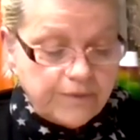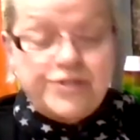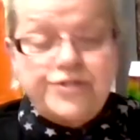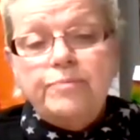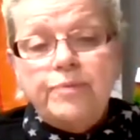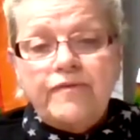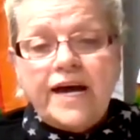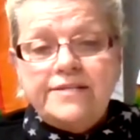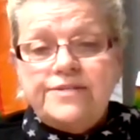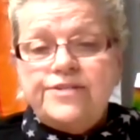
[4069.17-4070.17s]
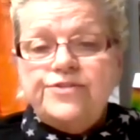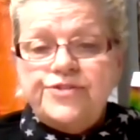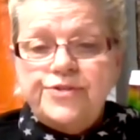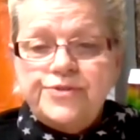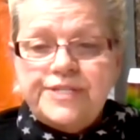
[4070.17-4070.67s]
supervisor,
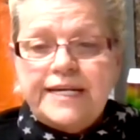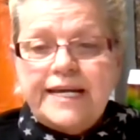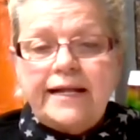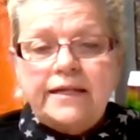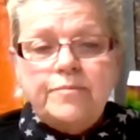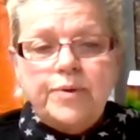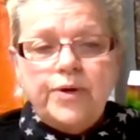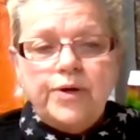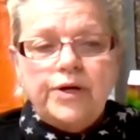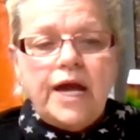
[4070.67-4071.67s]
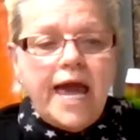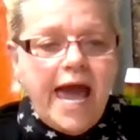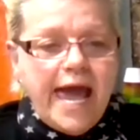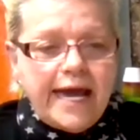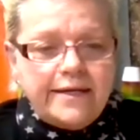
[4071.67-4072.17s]
Susan Ellenberg,
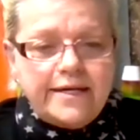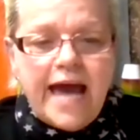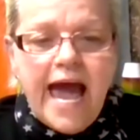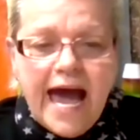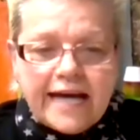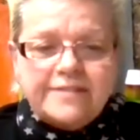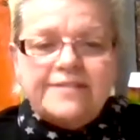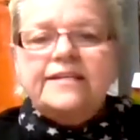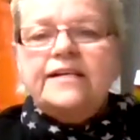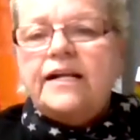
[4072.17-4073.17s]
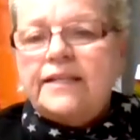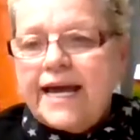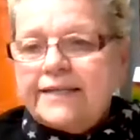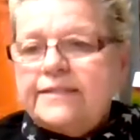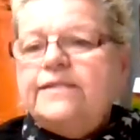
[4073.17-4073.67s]
and as a
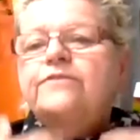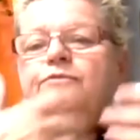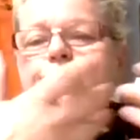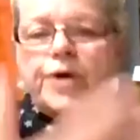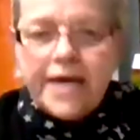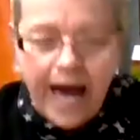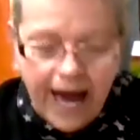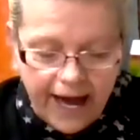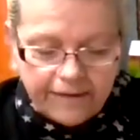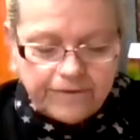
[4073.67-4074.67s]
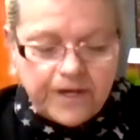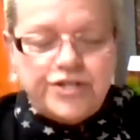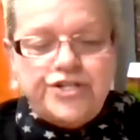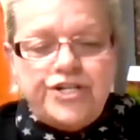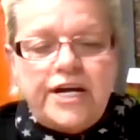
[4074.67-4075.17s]
collective, we have
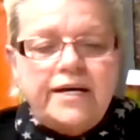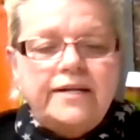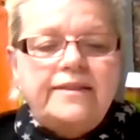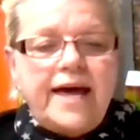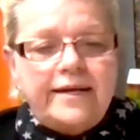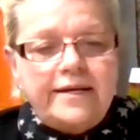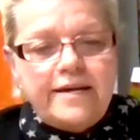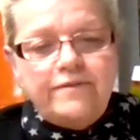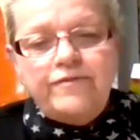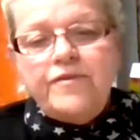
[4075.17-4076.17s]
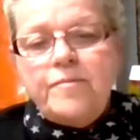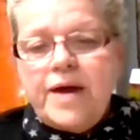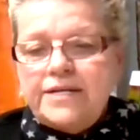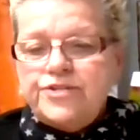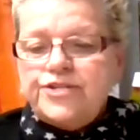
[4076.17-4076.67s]
shared that
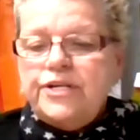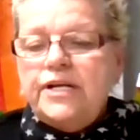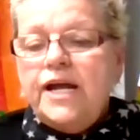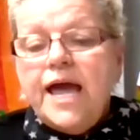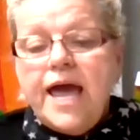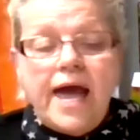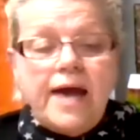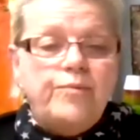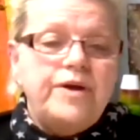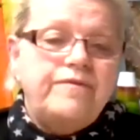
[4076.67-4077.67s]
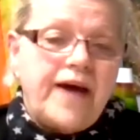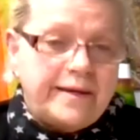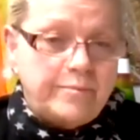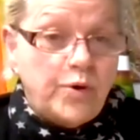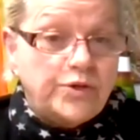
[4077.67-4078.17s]
information and we've
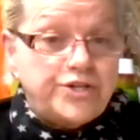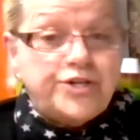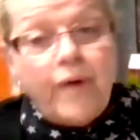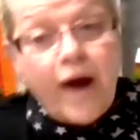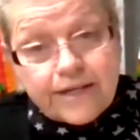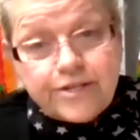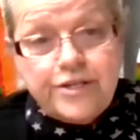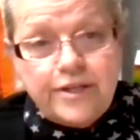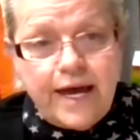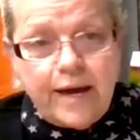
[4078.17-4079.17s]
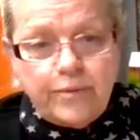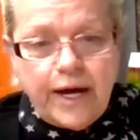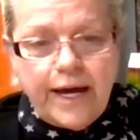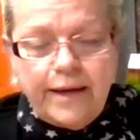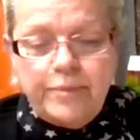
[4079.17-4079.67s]
had more traction that
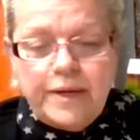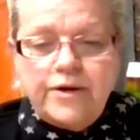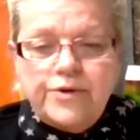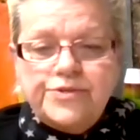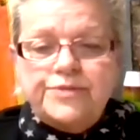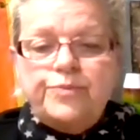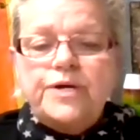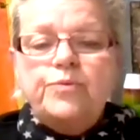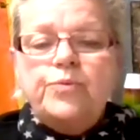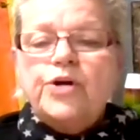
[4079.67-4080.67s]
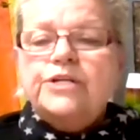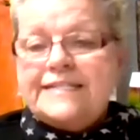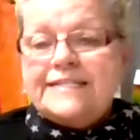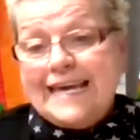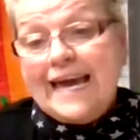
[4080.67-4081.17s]
way because we work
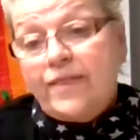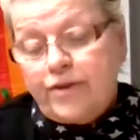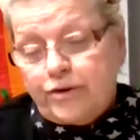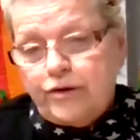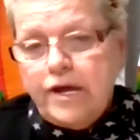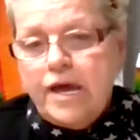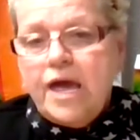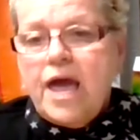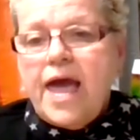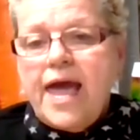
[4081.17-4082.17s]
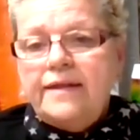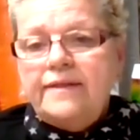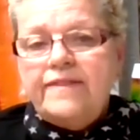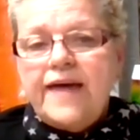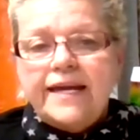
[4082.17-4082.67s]
together.
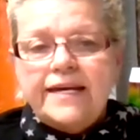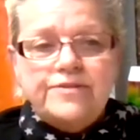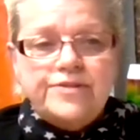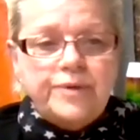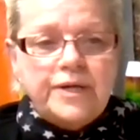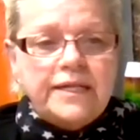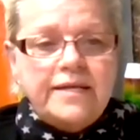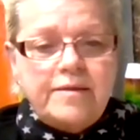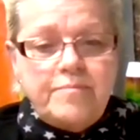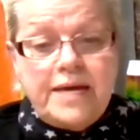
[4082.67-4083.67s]
And that is really the